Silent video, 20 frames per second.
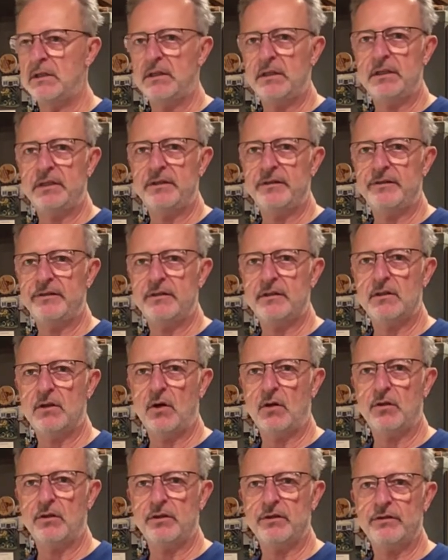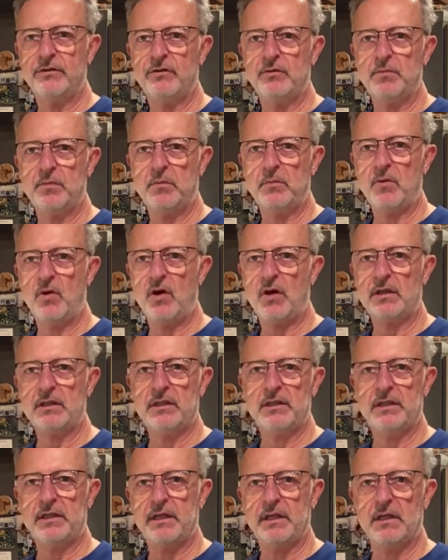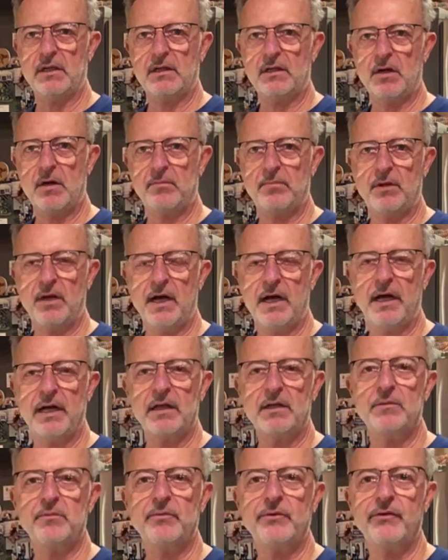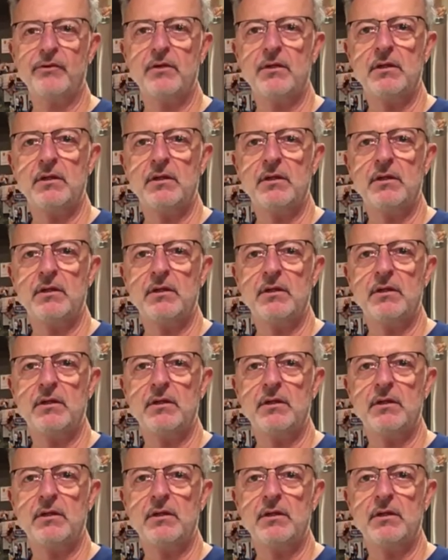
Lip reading: Easy, go to the supermarket, get a couple of items,